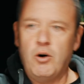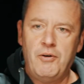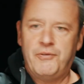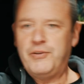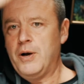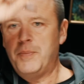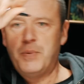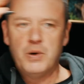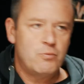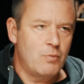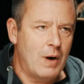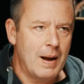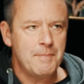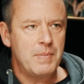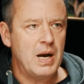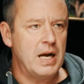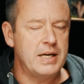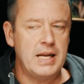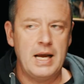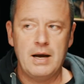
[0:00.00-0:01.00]
off up and ran
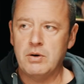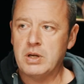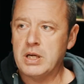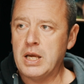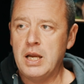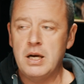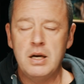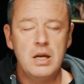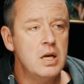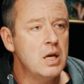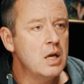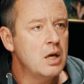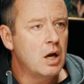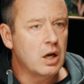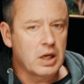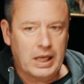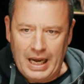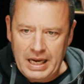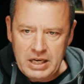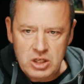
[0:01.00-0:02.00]
back down again.
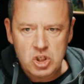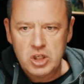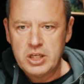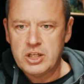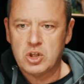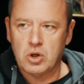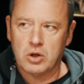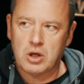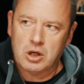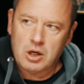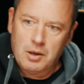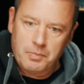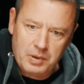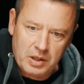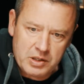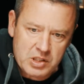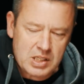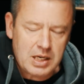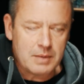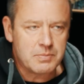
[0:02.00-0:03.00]
Occasionally took a couple
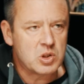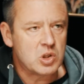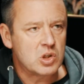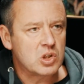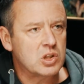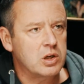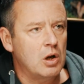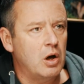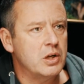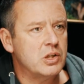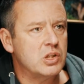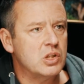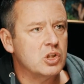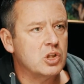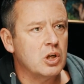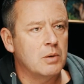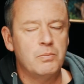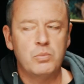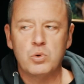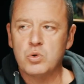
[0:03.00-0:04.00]
of slips and slides and
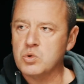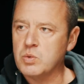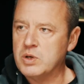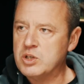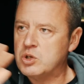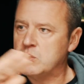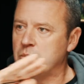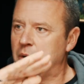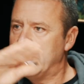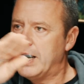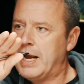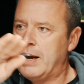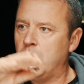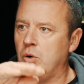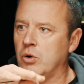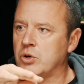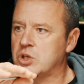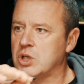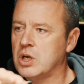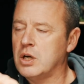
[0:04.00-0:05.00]
tumbles when she went out
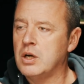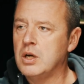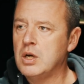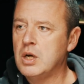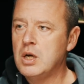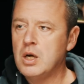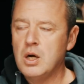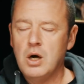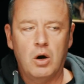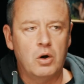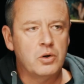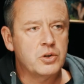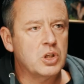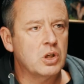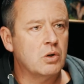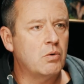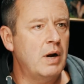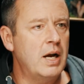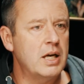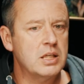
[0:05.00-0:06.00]

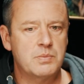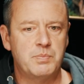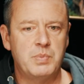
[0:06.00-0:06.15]
onto grass.